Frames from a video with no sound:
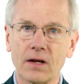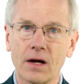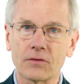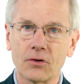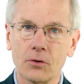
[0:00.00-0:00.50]
in
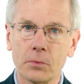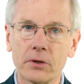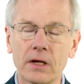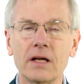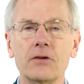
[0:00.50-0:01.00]

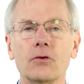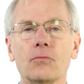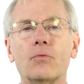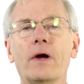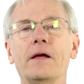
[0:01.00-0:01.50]
October to
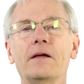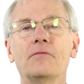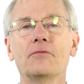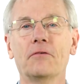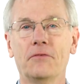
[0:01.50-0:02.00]

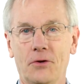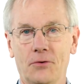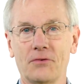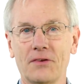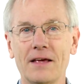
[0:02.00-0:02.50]
rave
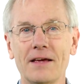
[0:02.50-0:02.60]
reviews.